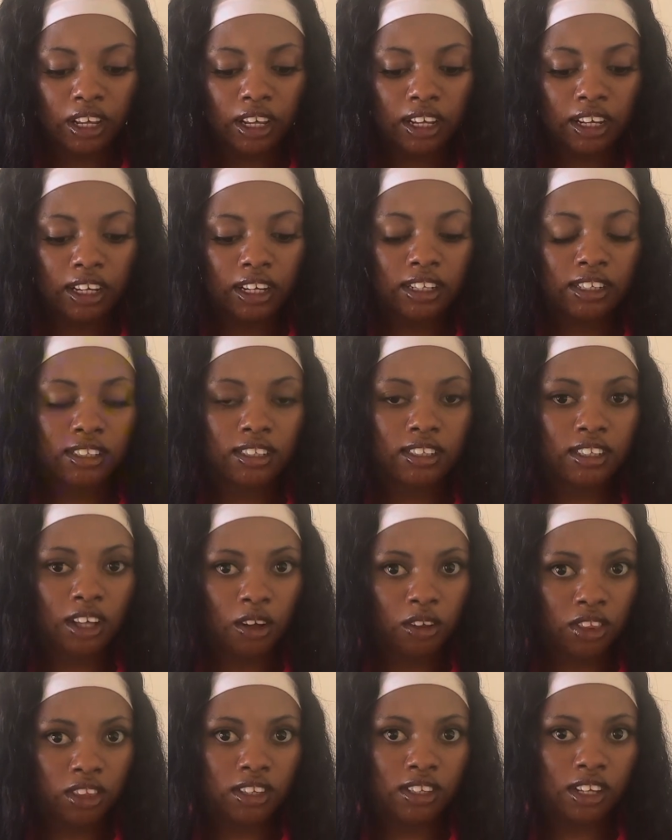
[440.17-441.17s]
in
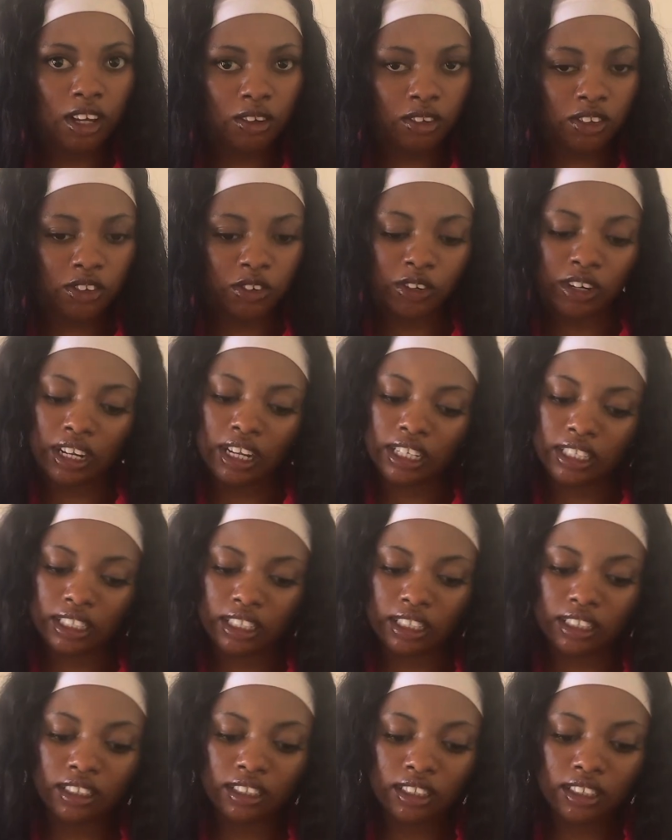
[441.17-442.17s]
South-South
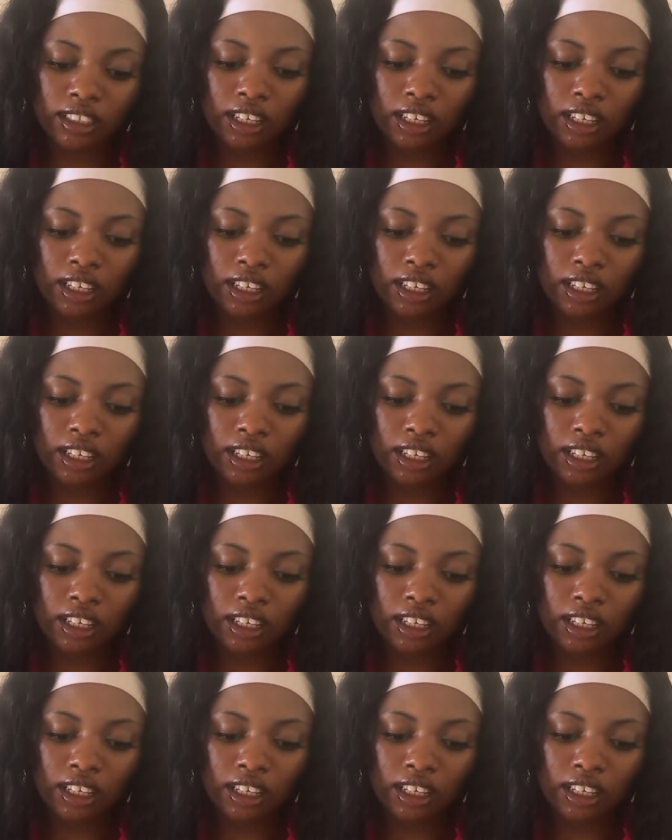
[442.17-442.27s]
relations.